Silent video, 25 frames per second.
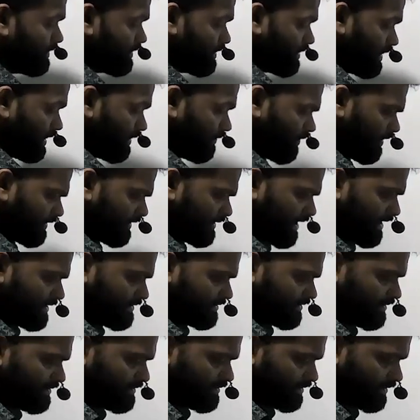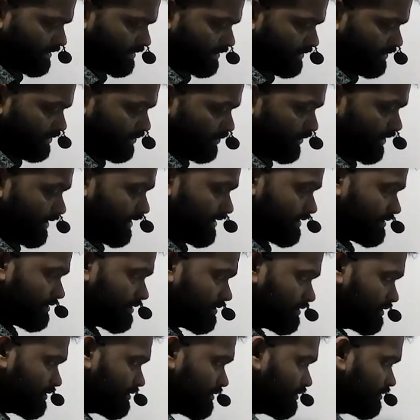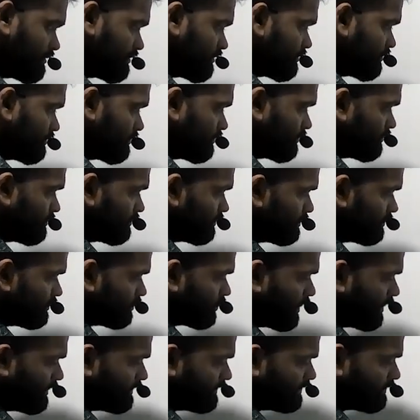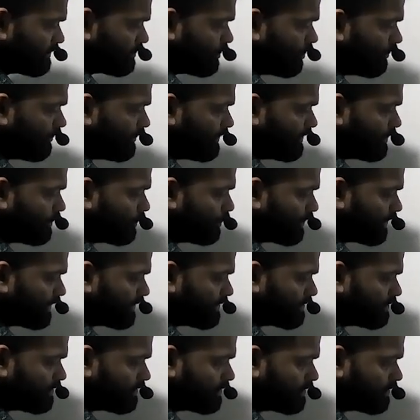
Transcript: what they ask is units. So I'll just go with units.